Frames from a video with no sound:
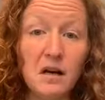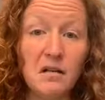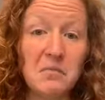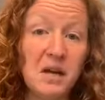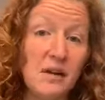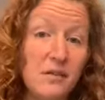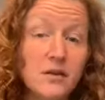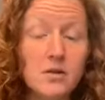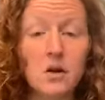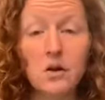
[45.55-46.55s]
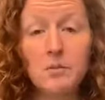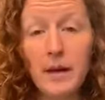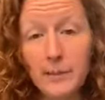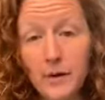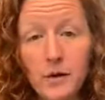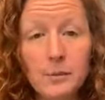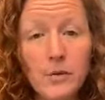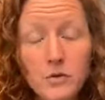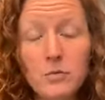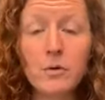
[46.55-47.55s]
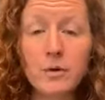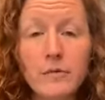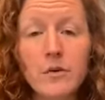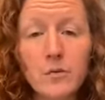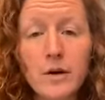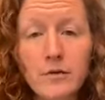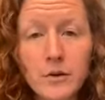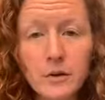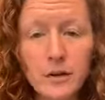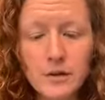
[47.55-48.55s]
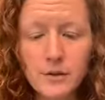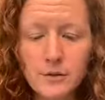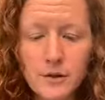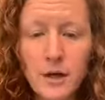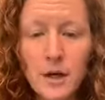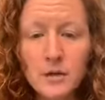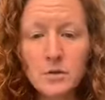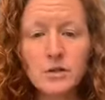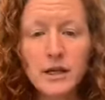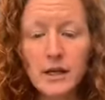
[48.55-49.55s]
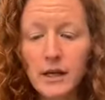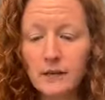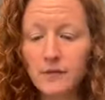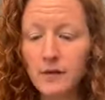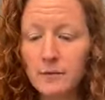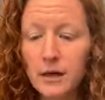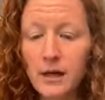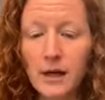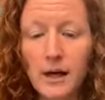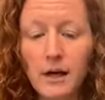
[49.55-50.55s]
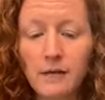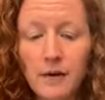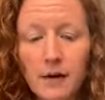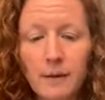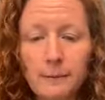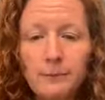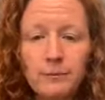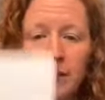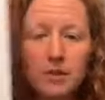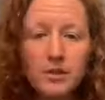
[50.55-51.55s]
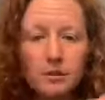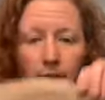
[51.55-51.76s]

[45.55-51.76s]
canvas or paper, poster board, whatever you'd like to use. So today in front of me, I have just a piece